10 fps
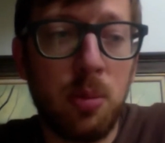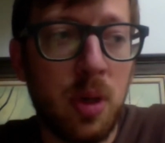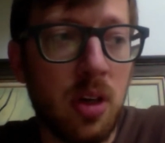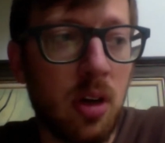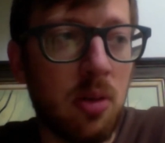
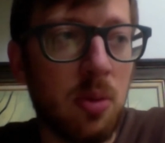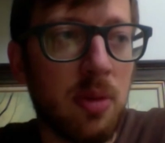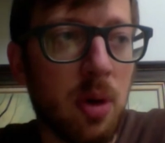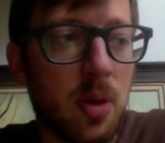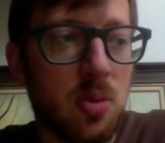But
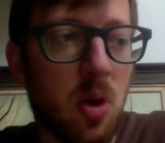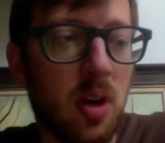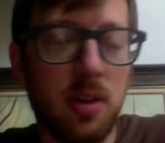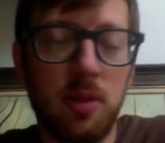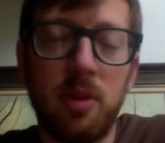we've always
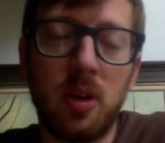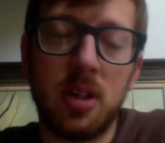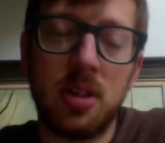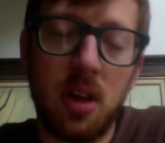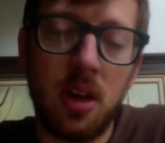wanted to
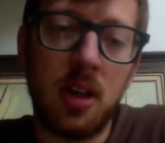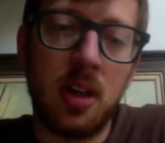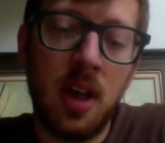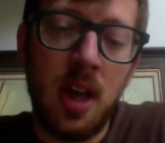focus on